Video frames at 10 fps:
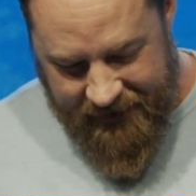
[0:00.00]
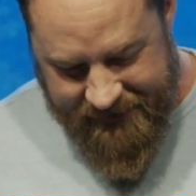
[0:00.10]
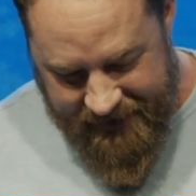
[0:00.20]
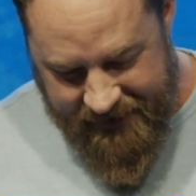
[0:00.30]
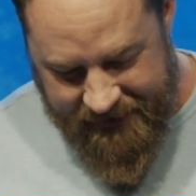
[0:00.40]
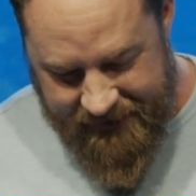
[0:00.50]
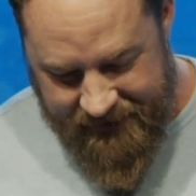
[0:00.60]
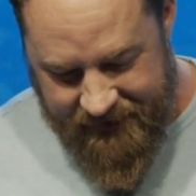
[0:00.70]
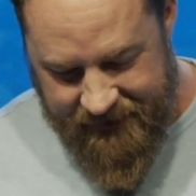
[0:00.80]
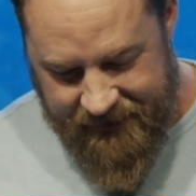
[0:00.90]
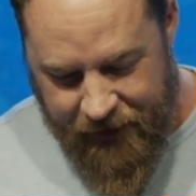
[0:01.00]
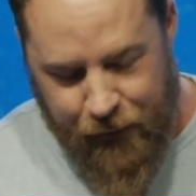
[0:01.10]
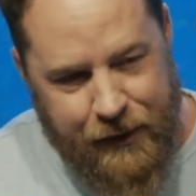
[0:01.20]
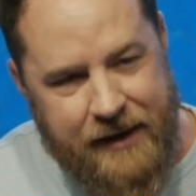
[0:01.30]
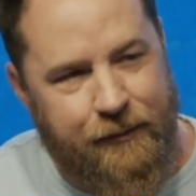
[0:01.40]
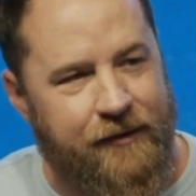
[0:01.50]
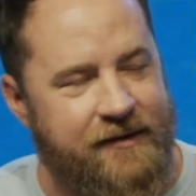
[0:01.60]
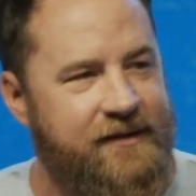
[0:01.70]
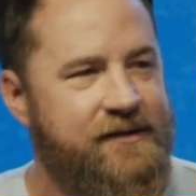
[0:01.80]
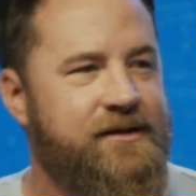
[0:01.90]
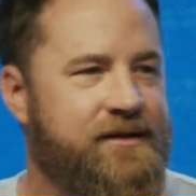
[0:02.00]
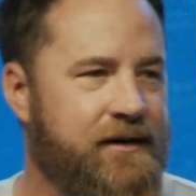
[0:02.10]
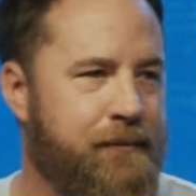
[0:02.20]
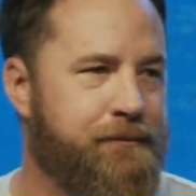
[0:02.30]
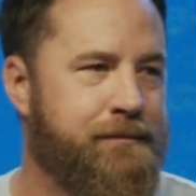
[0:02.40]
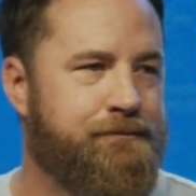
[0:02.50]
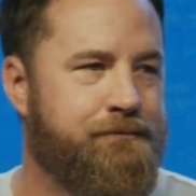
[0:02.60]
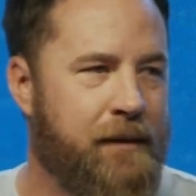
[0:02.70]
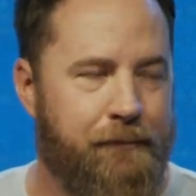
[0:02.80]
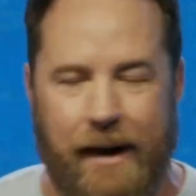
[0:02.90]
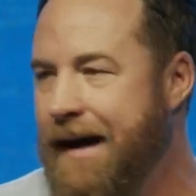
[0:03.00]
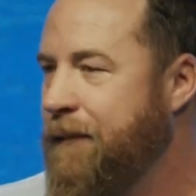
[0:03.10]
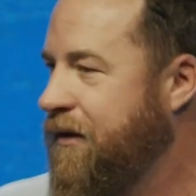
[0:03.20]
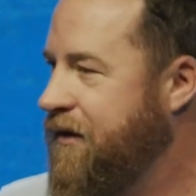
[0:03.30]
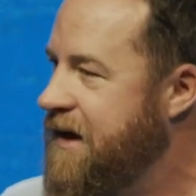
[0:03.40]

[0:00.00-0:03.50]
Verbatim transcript: I said, there are people, this isn't just a a Bible